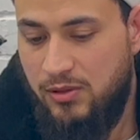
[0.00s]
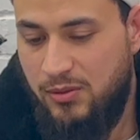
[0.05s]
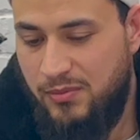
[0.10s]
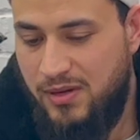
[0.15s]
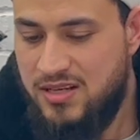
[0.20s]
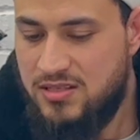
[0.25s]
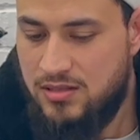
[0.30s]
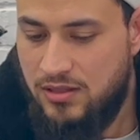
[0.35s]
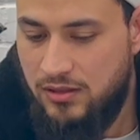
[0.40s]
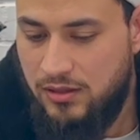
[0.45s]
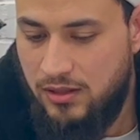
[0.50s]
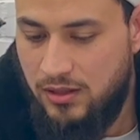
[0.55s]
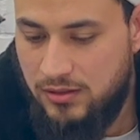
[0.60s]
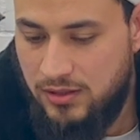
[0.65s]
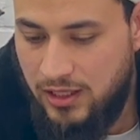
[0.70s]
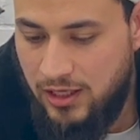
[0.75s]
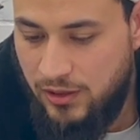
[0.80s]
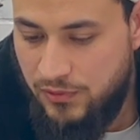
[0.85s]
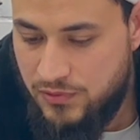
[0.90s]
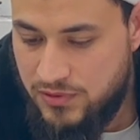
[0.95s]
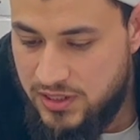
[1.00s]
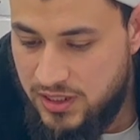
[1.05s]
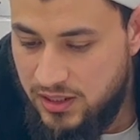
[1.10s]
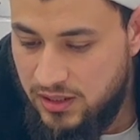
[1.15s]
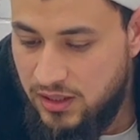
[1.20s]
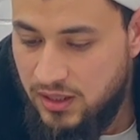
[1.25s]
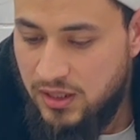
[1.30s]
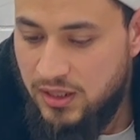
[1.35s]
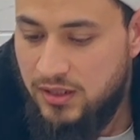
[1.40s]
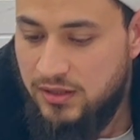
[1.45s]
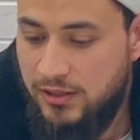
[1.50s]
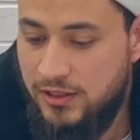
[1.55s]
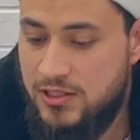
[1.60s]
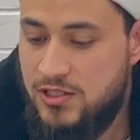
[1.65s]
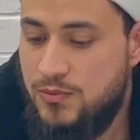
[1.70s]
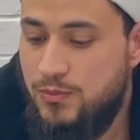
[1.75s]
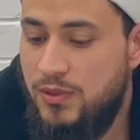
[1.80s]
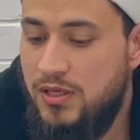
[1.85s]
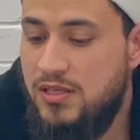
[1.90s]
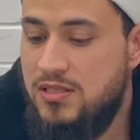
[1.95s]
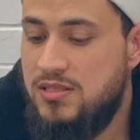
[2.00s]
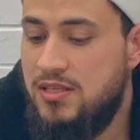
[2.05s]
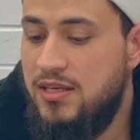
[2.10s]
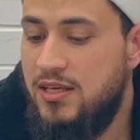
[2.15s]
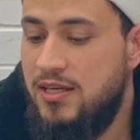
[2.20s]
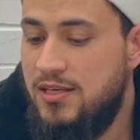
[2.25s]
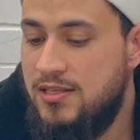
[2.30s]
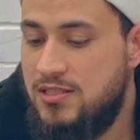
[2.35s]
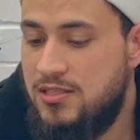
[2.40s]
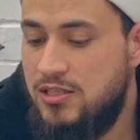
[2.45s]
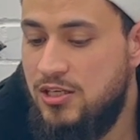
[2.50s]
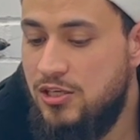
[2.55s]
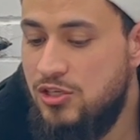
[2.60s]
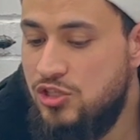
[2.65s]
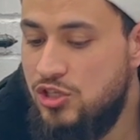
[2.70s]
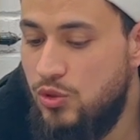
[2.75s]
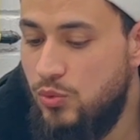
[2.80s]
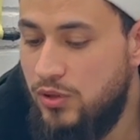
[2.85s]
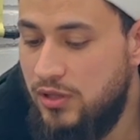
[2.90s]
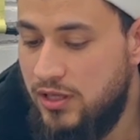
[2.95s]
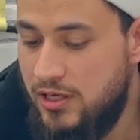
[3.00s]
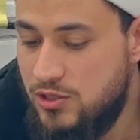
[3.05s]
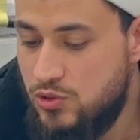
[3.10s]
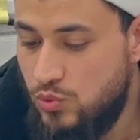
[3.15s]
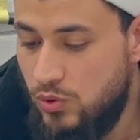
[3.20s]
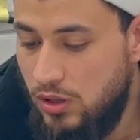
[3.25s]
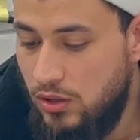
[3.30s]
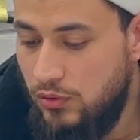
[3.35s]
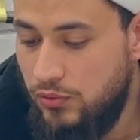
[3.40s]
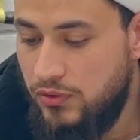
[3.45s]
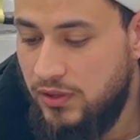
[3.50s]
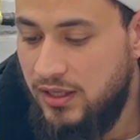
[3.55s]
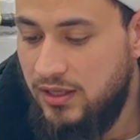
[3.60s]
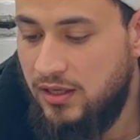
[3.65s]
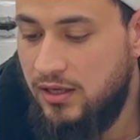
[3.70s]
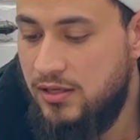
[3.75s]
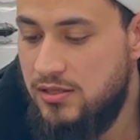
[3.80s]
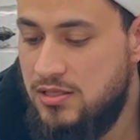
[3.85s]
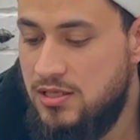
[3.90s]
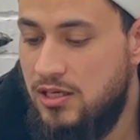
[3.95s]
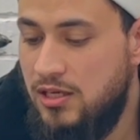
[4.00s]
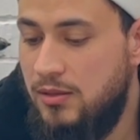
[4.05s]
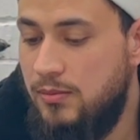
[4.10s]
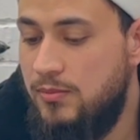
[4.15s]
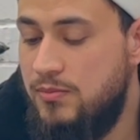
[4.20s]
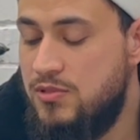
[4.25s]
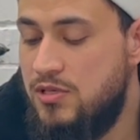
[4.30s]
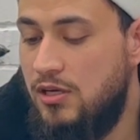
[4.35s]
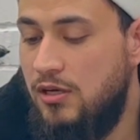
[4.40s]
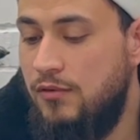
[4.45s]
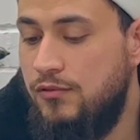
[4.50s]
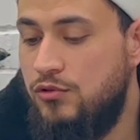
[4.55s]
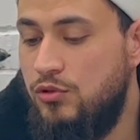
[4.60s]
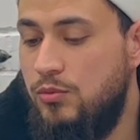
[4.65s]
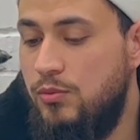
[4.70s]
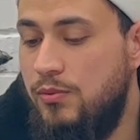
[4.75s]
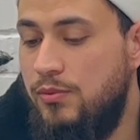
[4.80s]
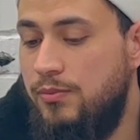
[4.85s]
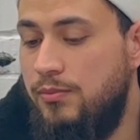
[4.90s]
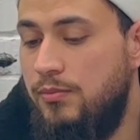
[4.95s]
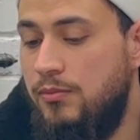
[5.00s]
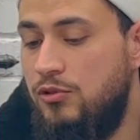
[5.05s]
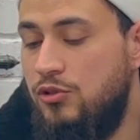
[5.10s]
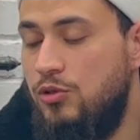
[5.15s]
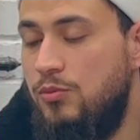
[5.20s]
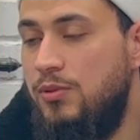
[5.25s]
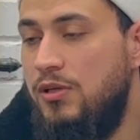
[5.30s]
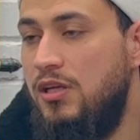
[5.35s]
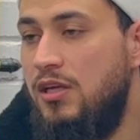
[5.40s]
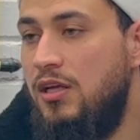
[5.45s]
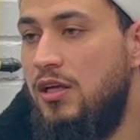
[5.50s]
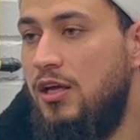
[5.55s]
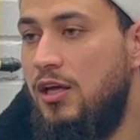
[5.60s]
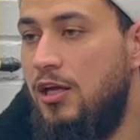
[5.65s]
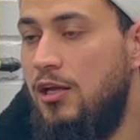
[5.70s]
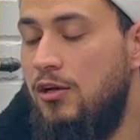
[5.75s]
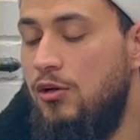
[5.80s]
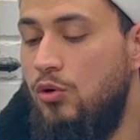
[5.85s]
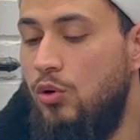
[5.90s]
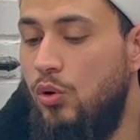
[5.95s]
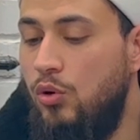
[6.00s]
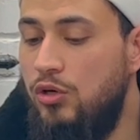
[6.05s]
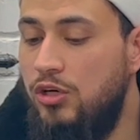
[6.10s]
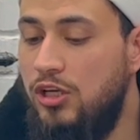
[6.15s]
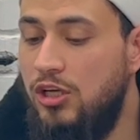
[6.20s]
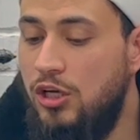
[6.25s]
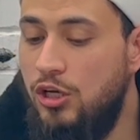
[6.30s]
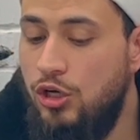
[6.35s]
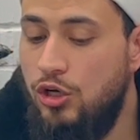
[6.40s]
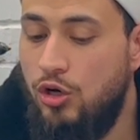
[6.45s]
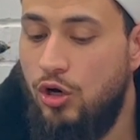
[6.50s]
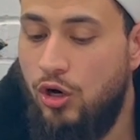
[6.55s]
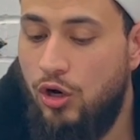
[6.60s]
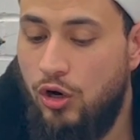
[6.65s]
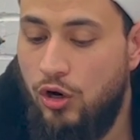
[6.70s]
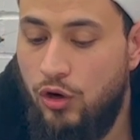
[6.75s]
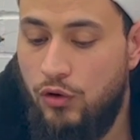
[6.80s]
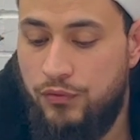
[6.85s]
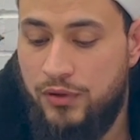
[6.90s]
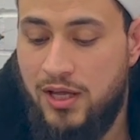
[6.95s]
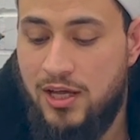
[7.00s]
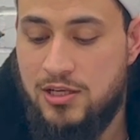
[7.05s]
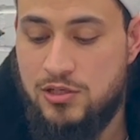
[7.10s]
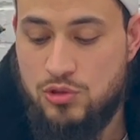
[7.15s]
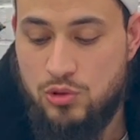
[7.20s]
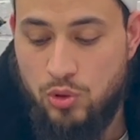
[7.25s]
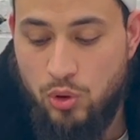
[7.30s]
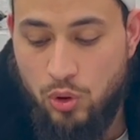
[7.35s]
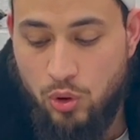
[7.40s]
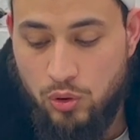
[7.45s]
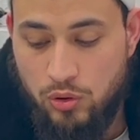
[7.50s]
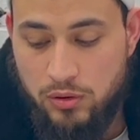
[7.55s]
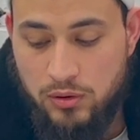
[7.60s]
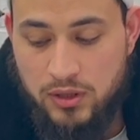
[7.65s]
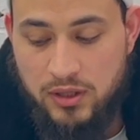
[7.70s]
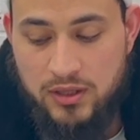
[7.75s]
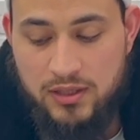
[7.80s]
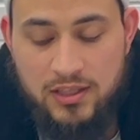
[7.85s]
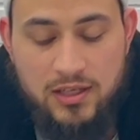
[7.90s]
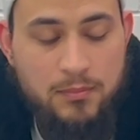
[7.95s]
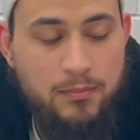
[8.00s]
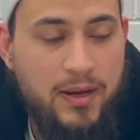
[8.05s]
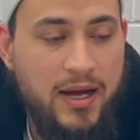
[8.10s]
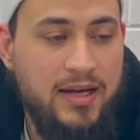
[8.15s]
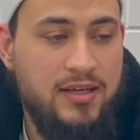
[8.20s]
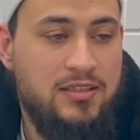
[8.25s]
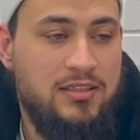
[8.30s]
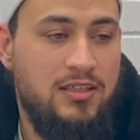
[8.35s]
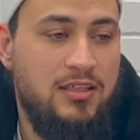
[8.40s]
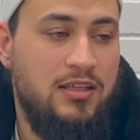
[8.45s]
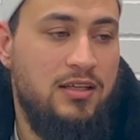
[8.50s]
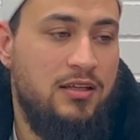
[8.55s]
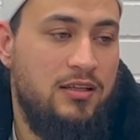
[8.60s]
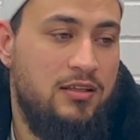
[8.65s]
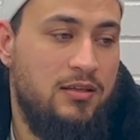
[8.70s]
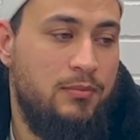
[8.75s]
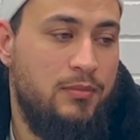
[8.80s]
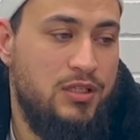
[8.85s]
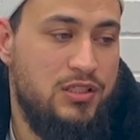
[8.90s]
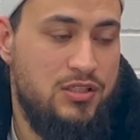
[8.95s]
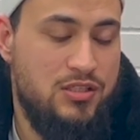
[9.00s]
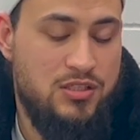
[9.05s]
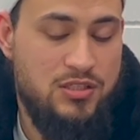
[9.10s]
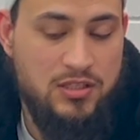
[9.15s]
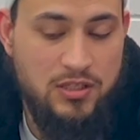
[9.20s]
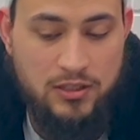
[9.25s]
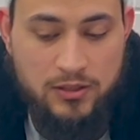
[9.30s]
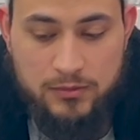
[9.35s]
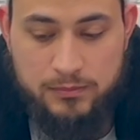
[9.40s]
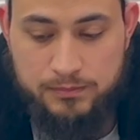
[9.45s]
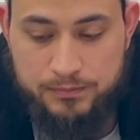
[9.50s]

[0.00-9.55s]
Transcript: Abbas radiallahu anhu said, this means he is stingy with his wealth and consider himself to be in no need of his Lord, the mighty, the majestic.